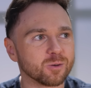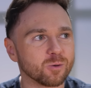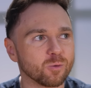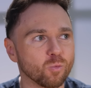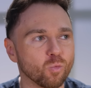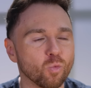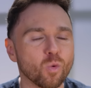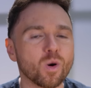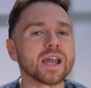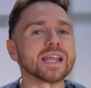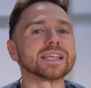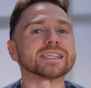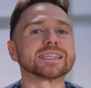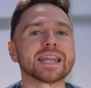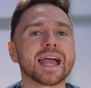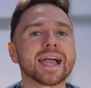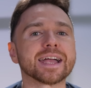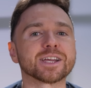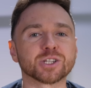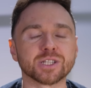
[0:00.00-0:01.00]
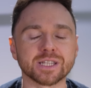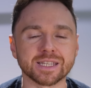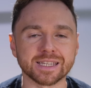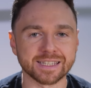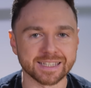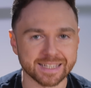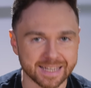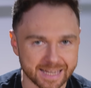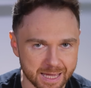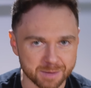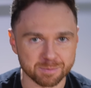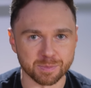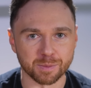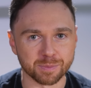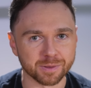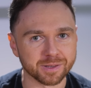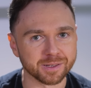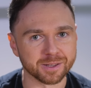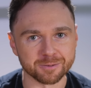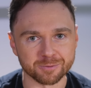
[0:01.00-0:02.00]
what is it actually
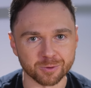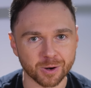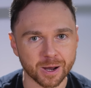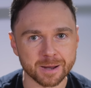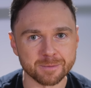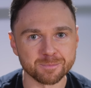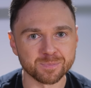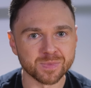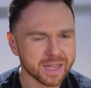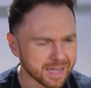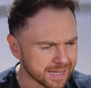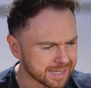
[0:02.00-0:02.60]
capable of, right?